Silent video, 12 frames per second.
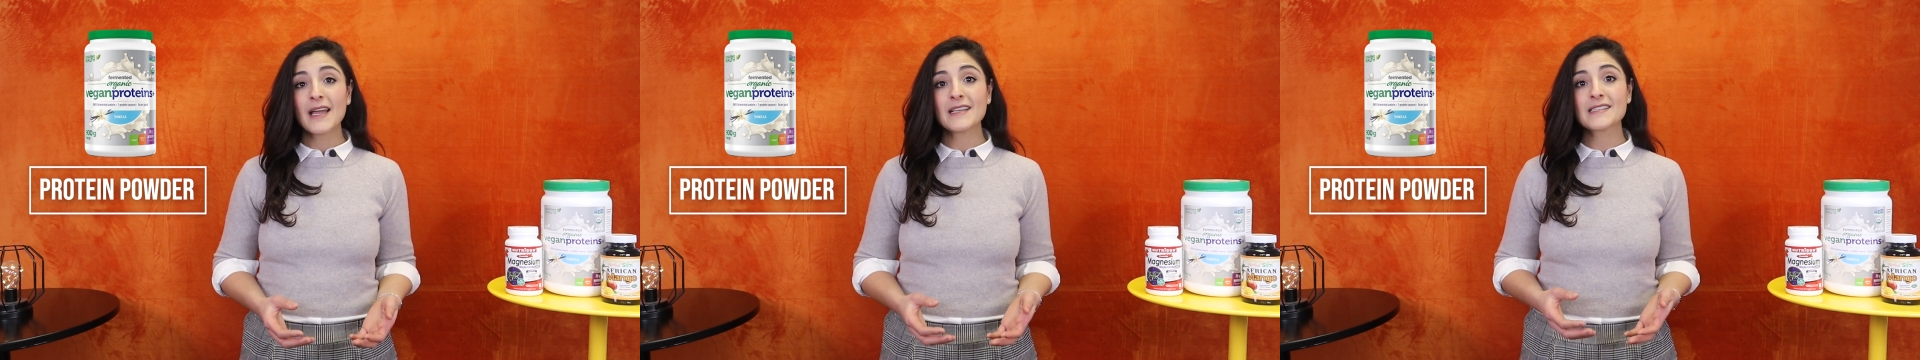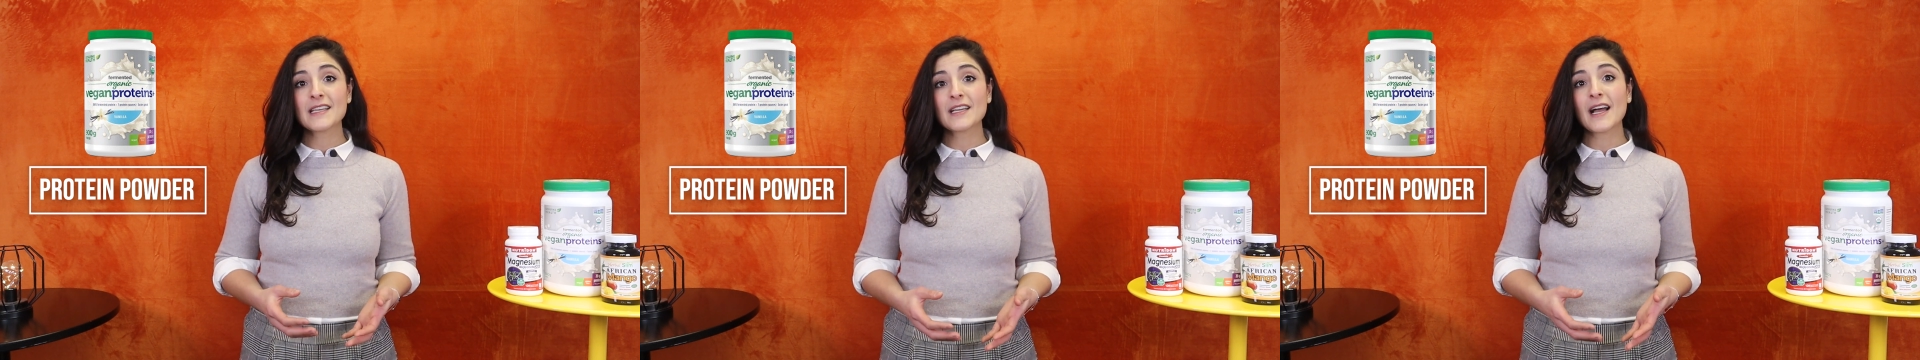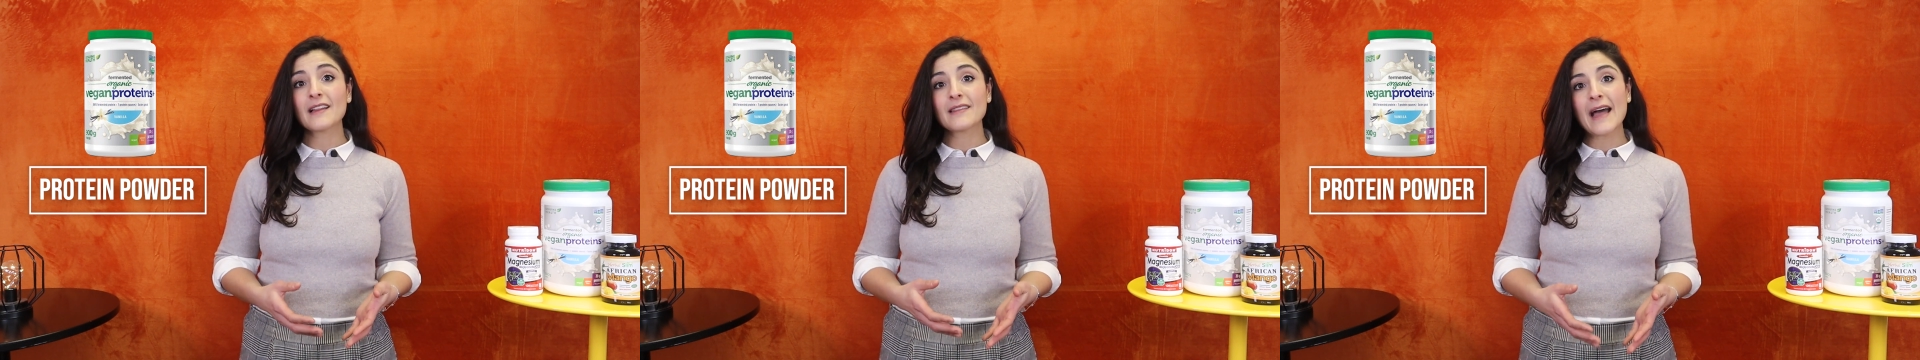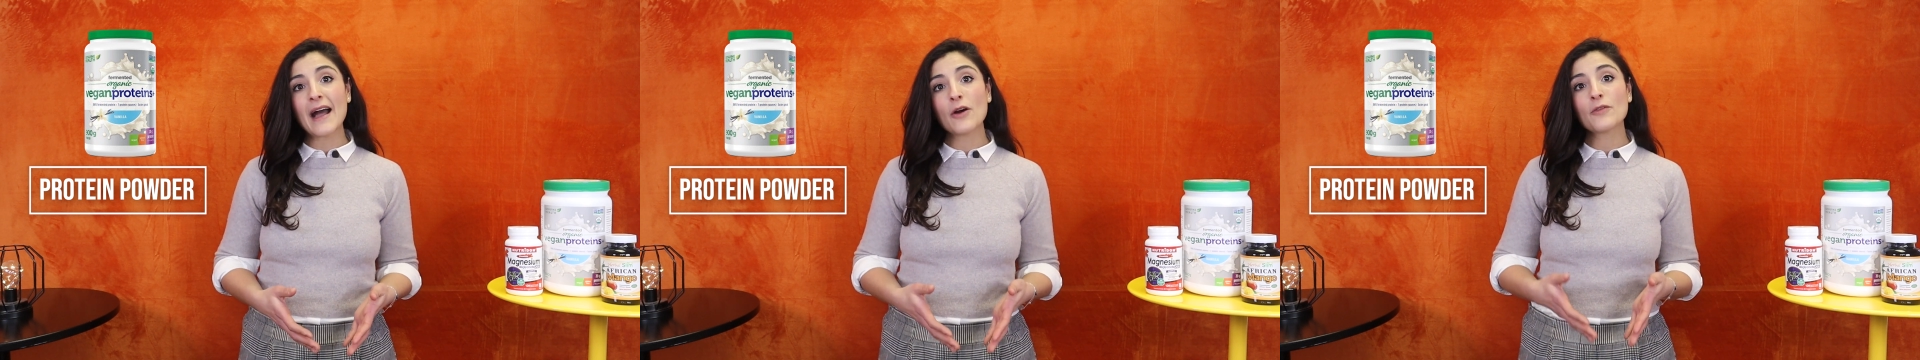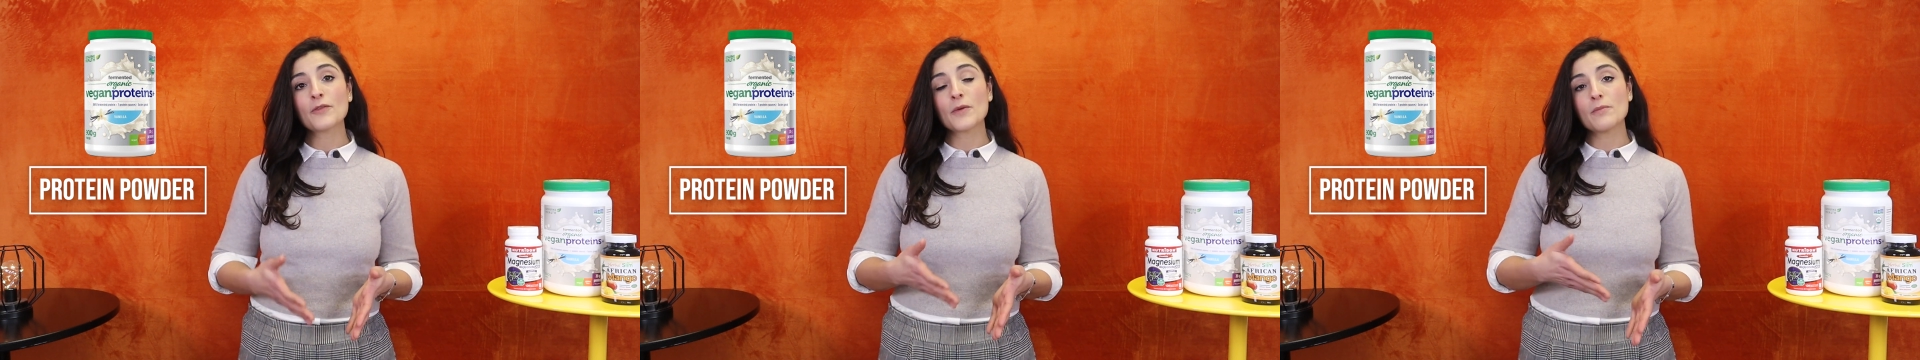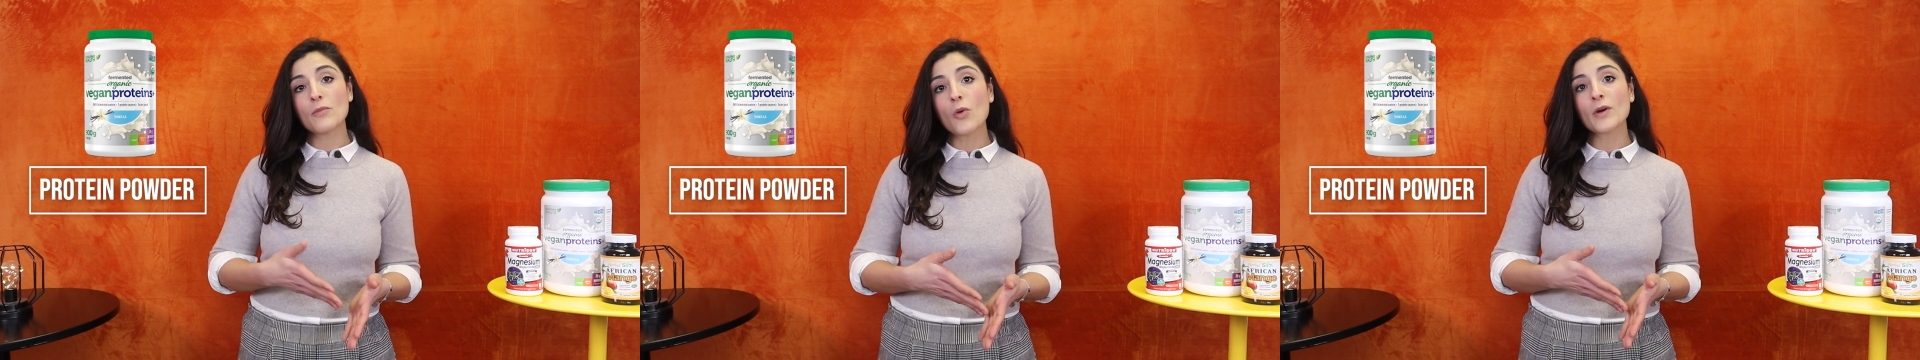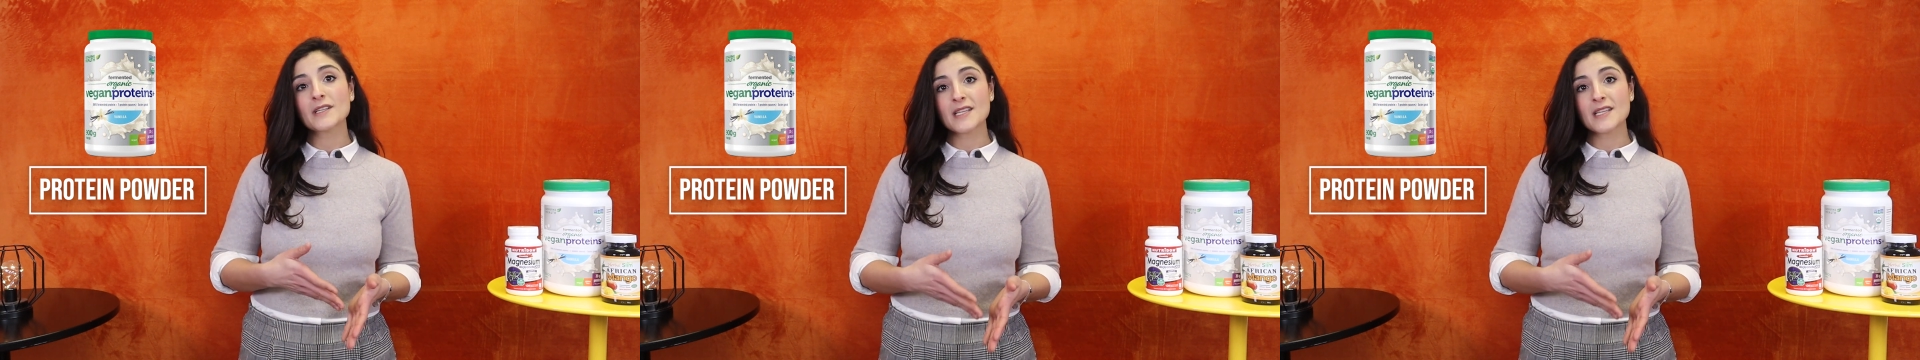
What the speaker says: is going to allow for more